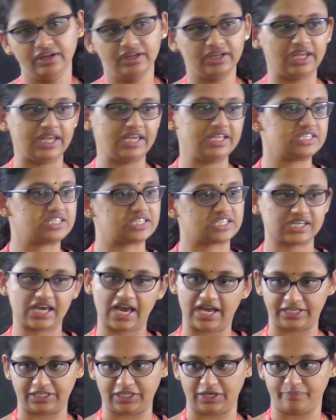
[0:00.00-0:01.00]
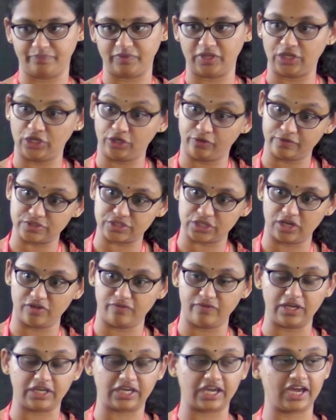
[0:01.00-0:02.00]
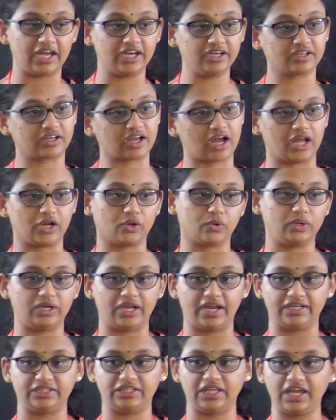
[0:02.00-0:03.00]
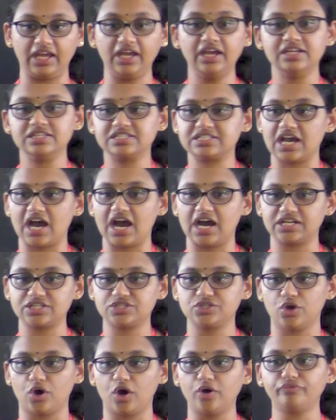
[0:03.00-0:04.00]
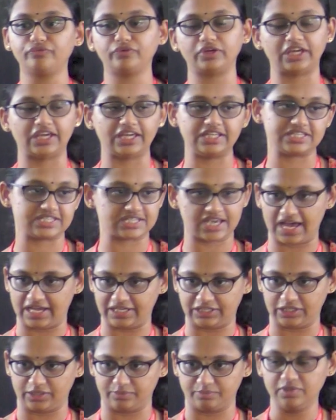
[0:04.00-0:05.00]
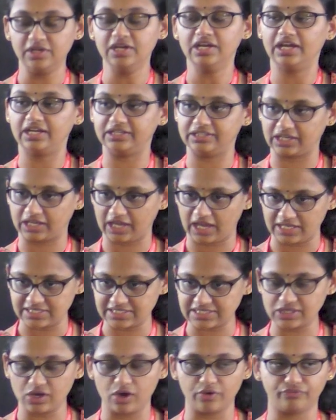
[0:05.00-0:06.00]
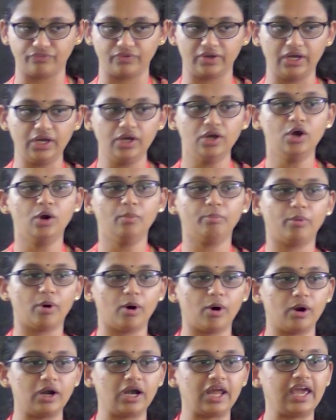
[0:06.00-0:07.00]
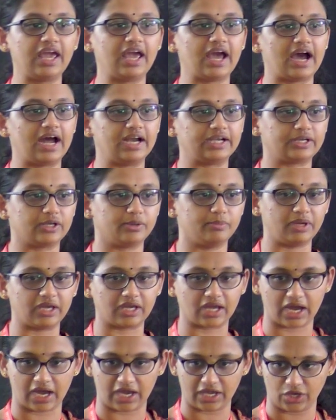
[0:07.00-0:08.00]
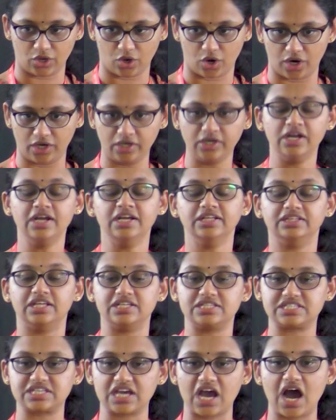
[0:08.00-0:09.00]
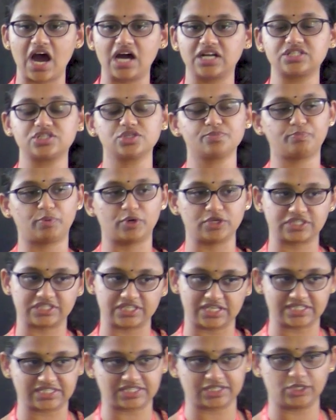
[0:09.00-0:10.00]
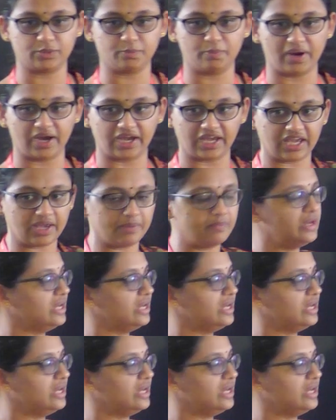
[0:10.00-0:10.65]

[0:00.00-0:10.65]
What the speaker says: each atom. Individually we can calculate the charge of each atom. In the case of polyatomic ion, the charge possessed by